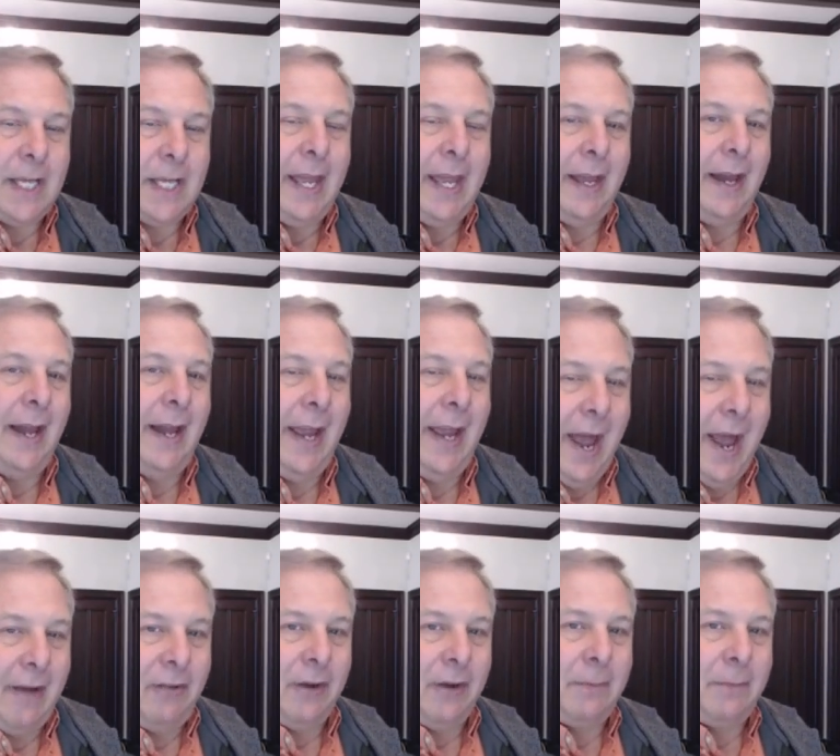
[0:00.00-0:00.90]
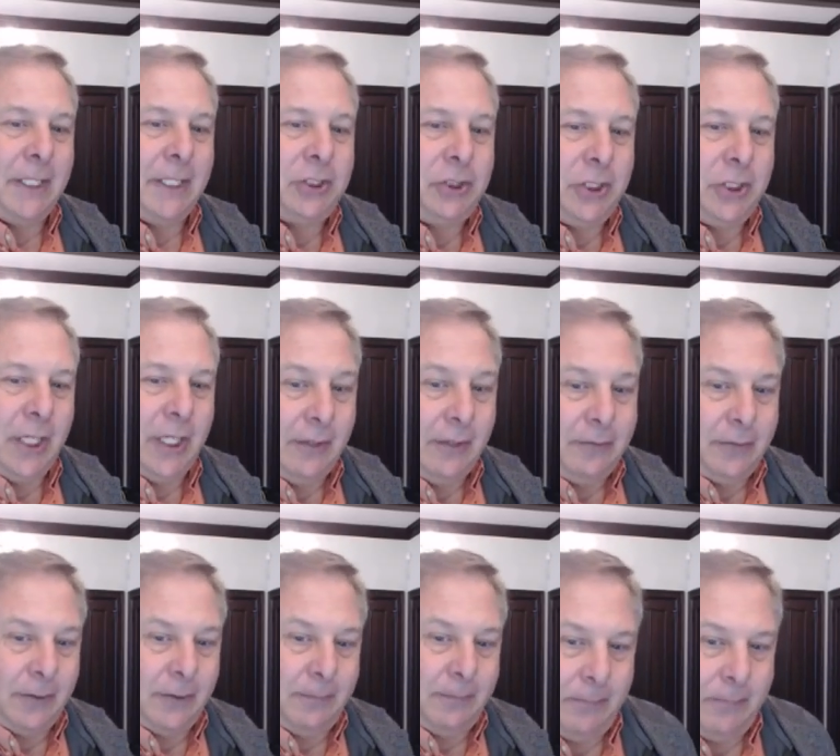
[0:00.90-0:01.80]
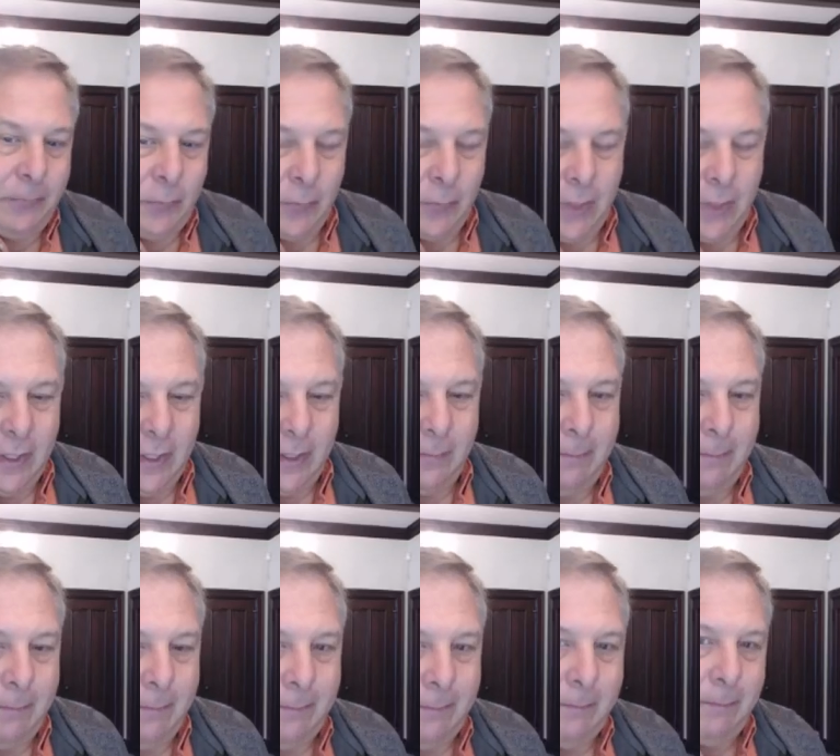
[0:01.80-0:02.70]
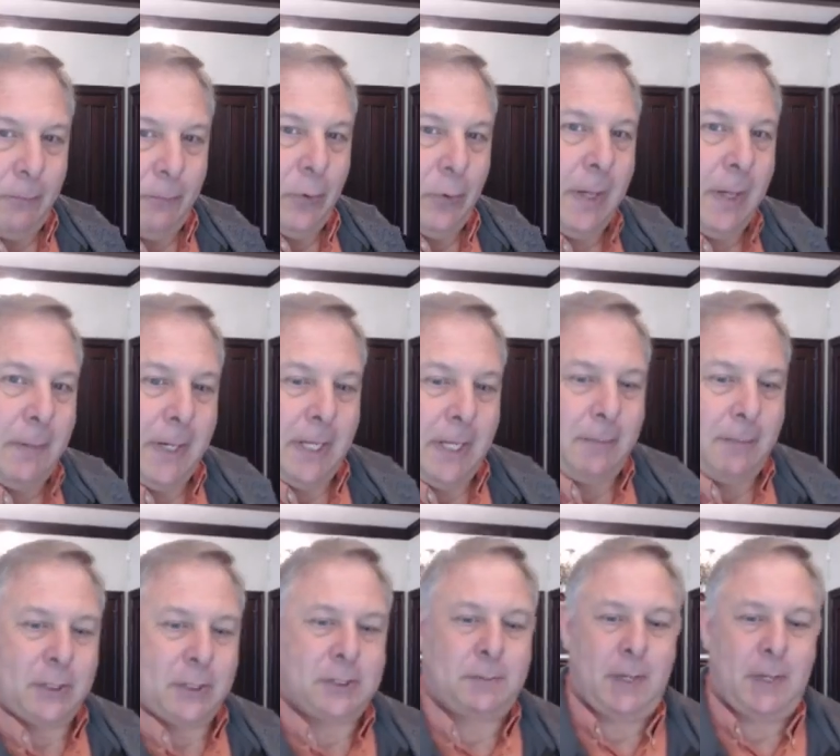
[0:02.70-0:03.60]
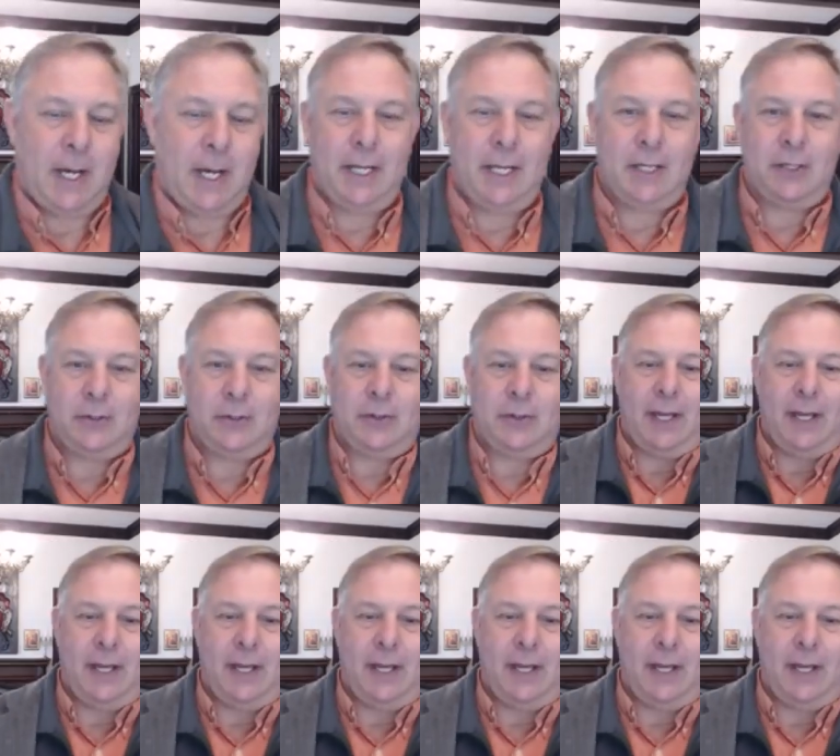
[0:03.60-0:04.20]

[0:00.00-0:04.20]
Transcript: I have on my shelf one of the many books behind you.